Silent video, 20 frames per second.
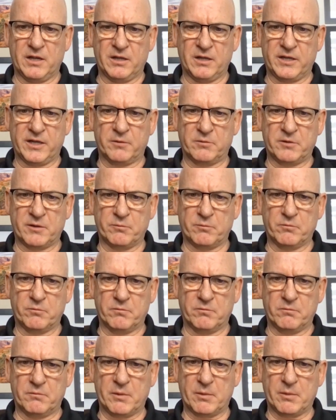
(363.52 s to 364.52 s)
Again,
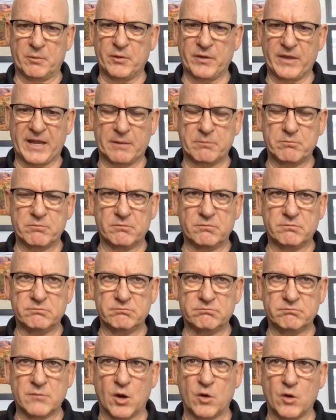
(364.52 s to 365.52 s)
remember that
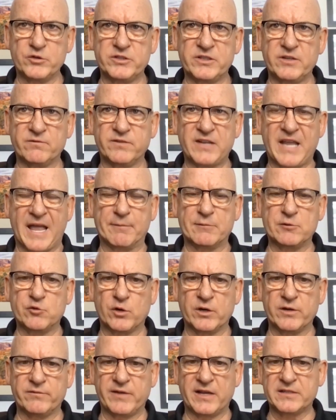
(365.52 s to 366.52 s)
most
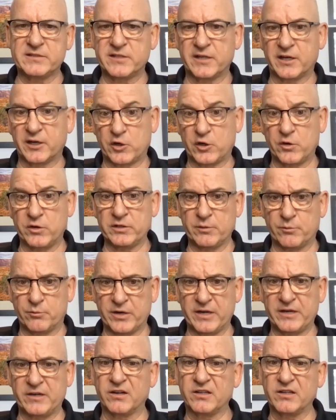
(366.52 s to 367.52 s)
inflammatory events that occur in the
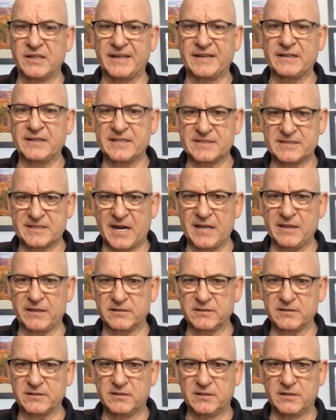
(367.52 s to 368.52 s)
brain are clinically
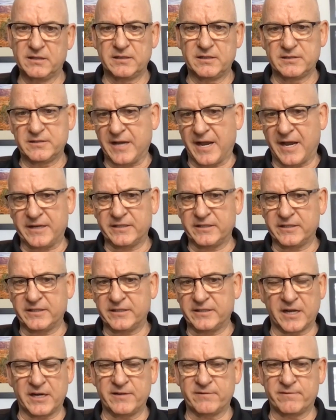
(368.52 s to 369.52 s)
silent. 90 to
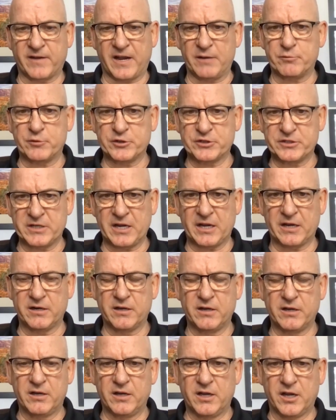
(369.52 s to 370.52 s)
95%
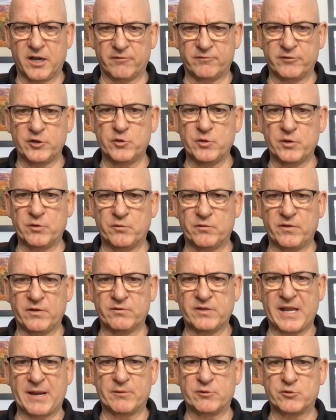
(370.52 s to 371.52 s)
of new
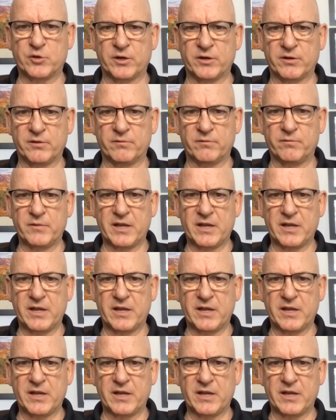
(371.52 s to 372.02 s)
inflammatory